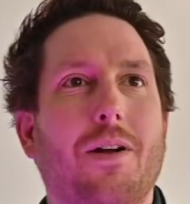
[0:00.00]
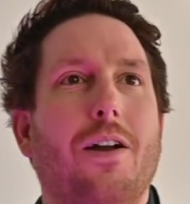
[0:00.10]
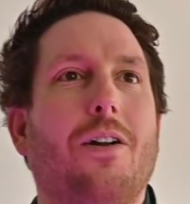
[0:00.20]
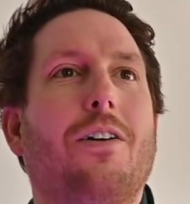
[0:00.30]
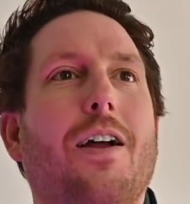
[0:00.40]
work
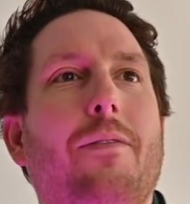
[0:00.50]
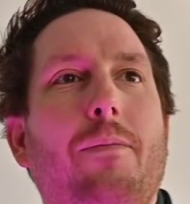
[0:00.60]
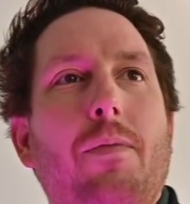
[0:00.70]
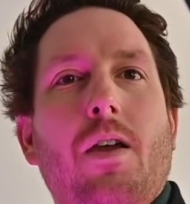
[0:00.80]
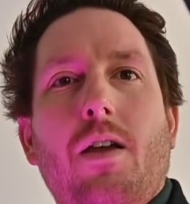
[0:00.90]
out all right.
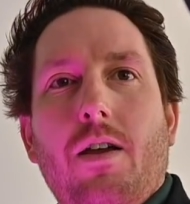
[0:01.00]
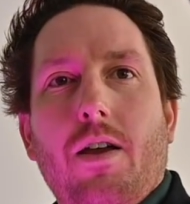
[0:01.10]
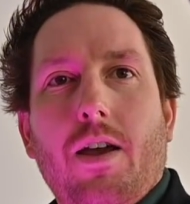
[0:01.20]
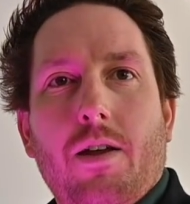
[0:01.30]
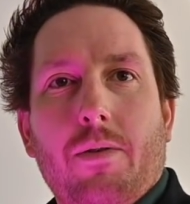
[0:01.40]

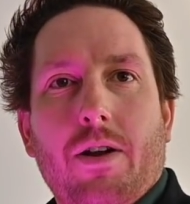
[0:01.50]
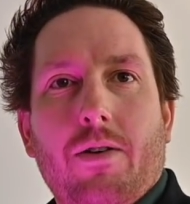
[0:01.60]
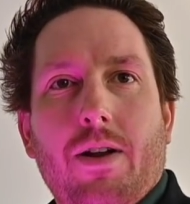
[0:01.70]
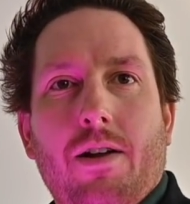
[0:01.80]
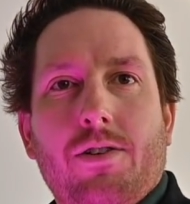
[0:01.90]
And we're gonna
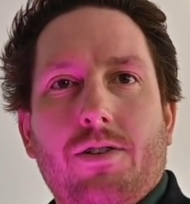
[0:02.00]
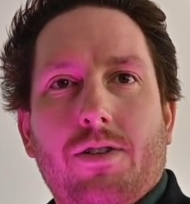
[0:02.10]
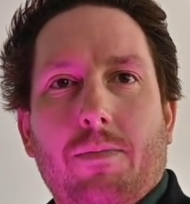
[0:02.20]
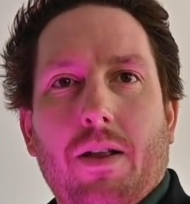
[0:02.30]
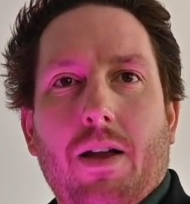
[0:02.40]
go down to
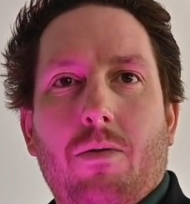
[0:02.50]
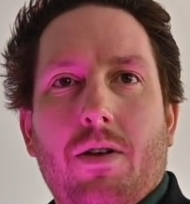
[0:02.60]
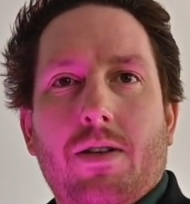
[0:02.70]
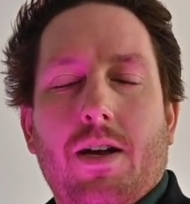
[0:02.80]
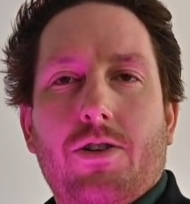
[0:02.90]
something like
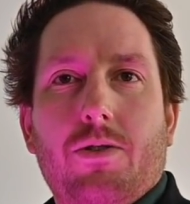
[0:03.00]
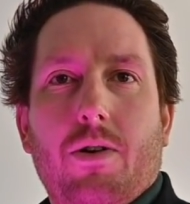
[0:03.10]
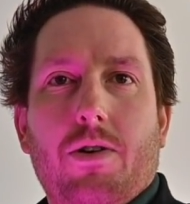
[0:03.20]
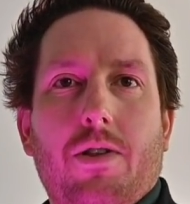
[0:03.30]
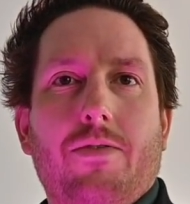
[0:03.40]
one slash
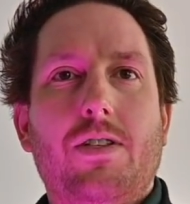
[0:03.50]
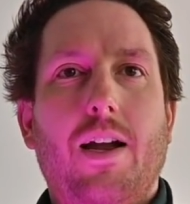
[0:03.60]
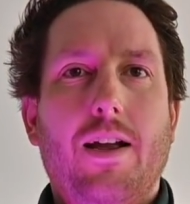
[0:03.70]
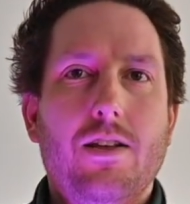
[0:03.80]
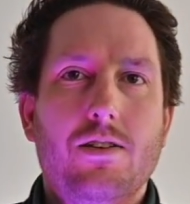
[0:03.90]
200th of a
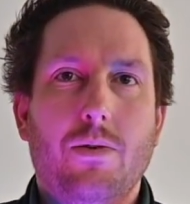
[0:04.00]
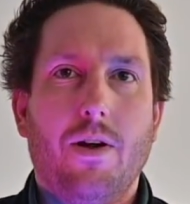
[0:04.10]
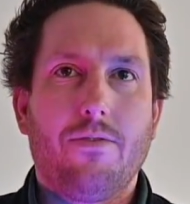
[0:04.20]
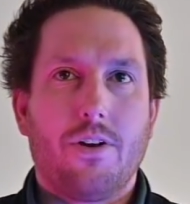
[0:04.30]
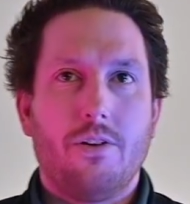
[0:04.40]
second, so we
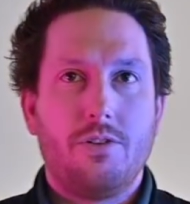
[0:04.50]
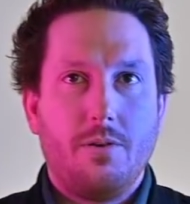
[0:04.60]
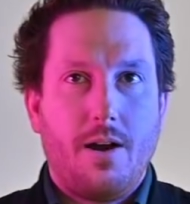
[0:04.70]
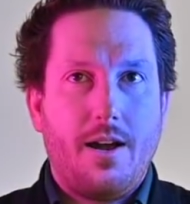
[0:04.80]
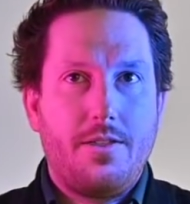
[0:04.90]
don't have to go
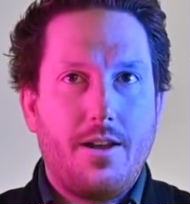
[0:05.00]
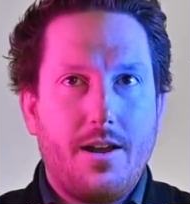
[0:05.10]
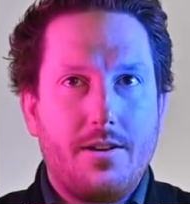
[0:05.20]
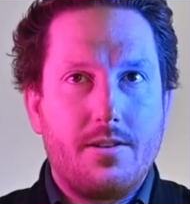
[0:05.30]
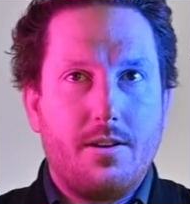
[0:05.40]
too high on the
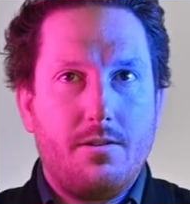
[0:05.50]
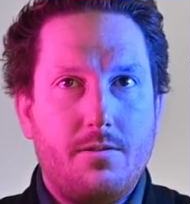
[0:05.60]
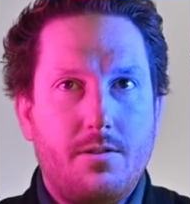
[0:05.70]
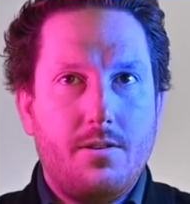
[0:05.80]
ISO.